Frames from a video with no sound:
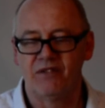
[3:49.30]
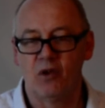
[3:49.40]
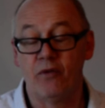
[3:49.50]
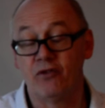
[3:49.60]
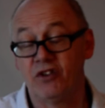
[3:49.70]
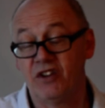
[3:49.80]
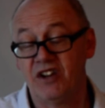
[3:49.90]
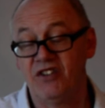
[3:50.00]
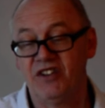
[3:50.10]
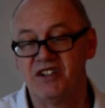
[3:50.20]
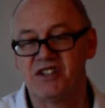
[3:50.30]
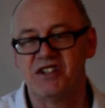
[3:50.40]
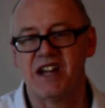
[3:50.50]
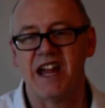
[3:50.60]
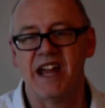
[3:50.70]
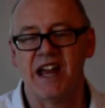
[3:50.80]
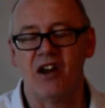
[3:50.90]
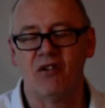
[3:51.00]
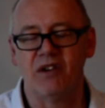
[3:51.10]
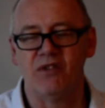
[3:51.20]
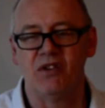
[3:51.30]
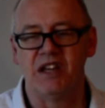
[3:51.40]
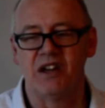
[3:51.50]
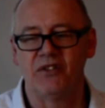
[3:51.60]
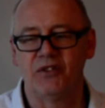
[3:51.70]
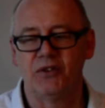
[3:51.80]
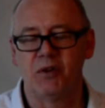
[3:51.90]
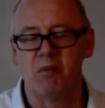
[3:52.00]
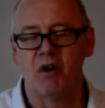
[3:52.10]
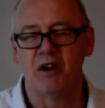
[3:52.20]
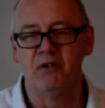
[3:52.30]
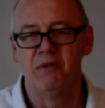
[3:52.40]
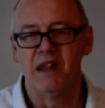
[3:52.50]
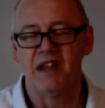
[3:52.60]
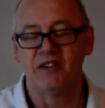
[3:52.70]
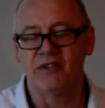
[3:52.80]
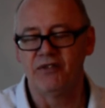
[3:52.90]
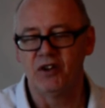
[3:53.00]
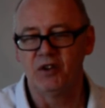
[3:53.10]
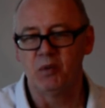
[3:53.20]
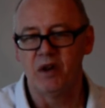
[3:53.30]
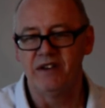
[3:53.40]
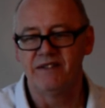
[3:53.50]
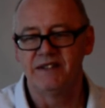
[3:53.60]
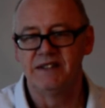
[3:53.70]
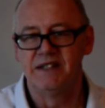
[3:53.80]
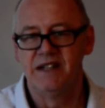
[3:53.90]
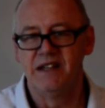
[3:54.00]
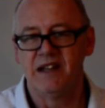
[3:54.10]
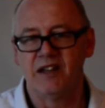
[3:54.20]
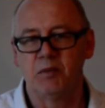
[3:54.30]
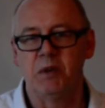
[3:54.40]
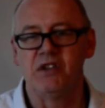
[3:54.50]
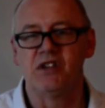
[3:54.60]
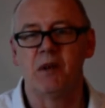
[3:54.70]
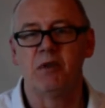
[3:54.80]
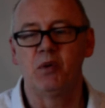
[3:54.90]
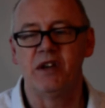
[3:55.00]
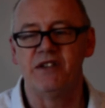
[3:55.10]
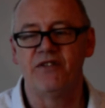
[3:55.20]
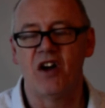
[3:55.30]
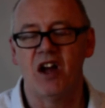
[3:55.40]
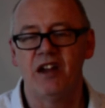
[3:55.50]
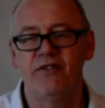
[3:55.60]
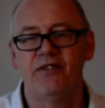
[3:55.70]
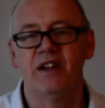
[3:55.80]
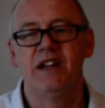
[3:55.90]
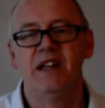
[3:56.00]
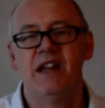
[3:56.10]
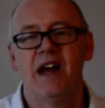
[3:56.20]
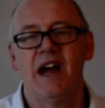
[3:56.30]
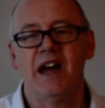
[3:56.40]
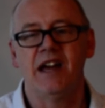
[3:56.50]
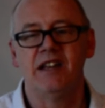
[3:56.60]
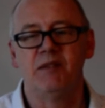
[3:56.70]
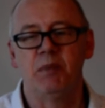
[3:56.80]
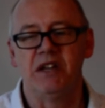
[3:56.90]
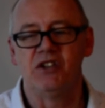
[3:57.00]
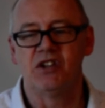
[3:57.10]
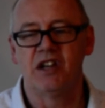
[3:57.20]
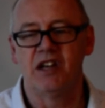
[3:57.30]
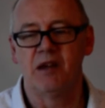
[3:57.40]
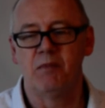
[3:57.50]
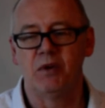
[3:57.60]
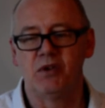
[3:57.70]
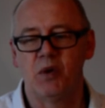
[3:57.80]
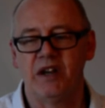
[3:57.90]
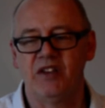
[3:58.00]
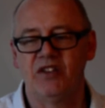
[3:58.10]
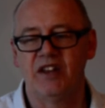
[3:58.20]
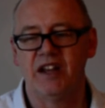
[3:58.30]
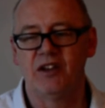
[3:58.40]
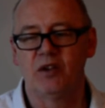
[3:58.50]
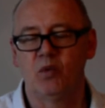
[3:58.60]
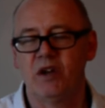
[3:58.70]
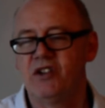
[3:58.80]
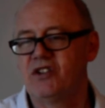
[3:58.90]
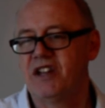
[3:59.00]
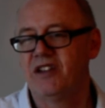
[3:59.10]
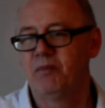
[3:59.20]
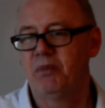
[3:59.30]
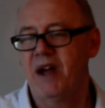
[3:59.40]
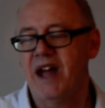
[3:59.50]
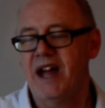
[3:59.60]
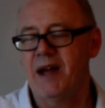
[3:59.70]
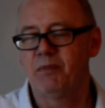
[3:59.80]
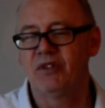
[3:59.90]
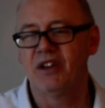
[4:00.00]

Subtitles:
Or for us to consider today, and I'll give you the answers tomorrow. There's the first one, that's picture number 25, and picture number 26, which is perhaps